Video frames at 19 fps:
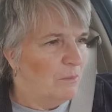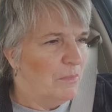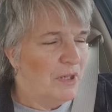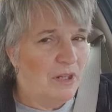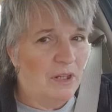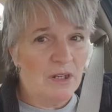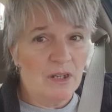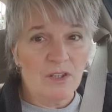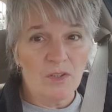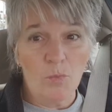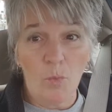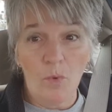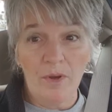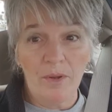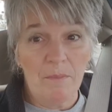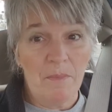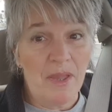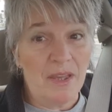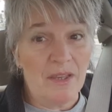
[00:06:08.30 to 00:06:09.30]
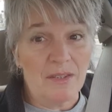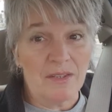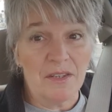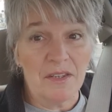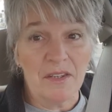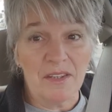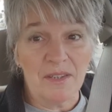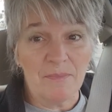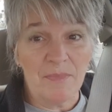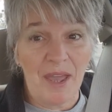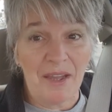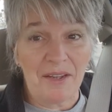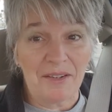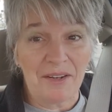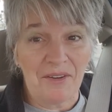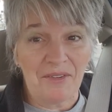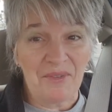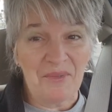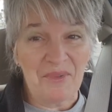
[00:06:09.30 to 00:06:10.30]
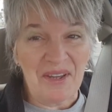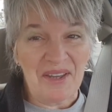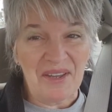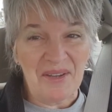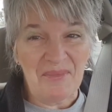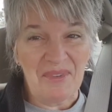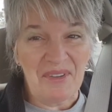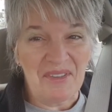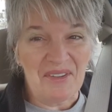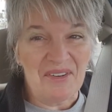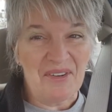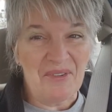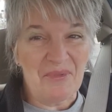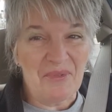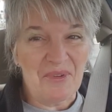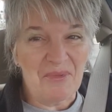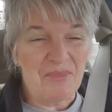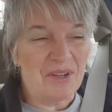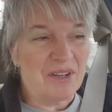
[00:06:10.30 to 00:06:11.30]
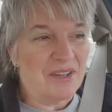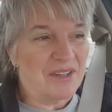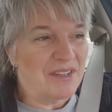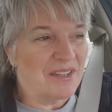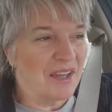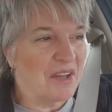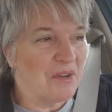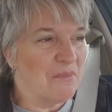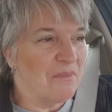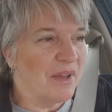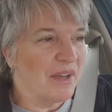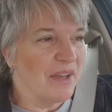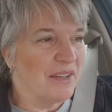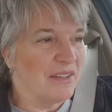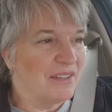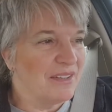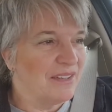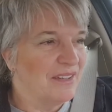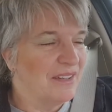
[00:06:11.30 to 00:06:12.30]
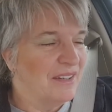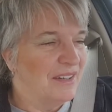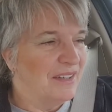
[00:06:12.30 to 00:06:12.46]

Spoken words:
But it is one mess. It is packed all the way up to the door because I combined